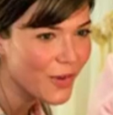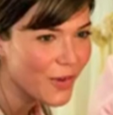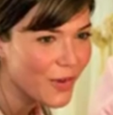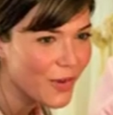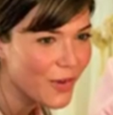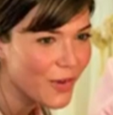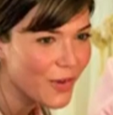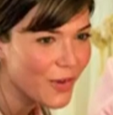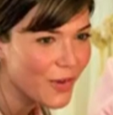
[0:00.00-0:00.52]

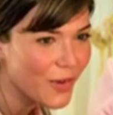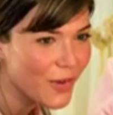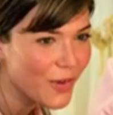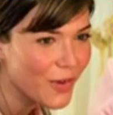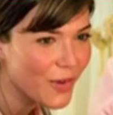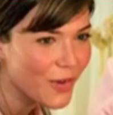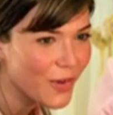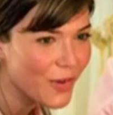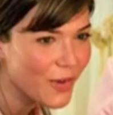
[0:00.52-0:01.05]

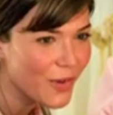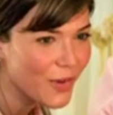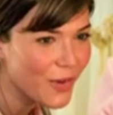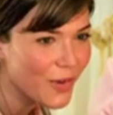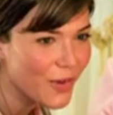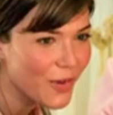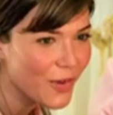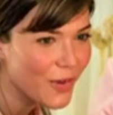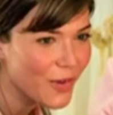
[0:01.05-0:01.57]

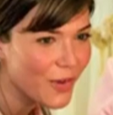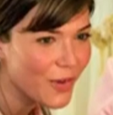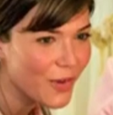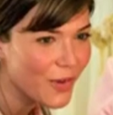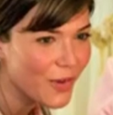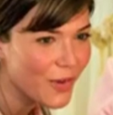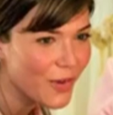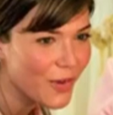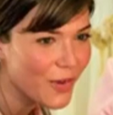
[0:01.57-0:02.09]

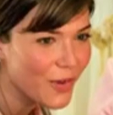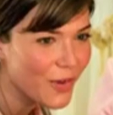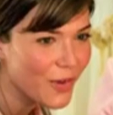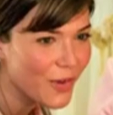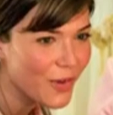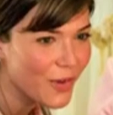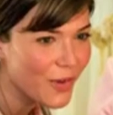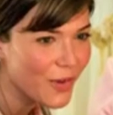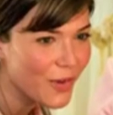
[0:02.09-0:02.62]

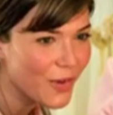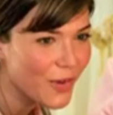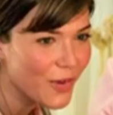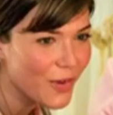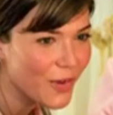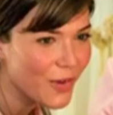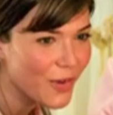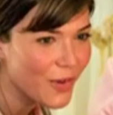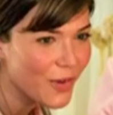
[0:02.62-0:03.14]

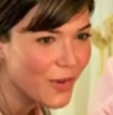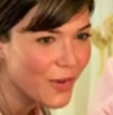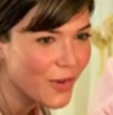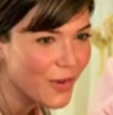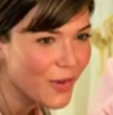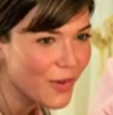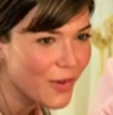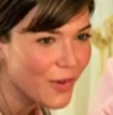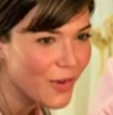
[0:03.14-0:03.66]

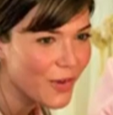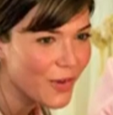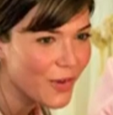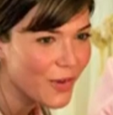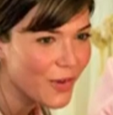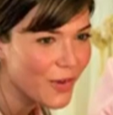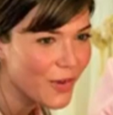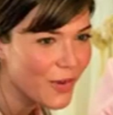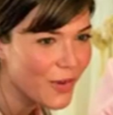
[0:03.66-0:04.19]
(not speaking)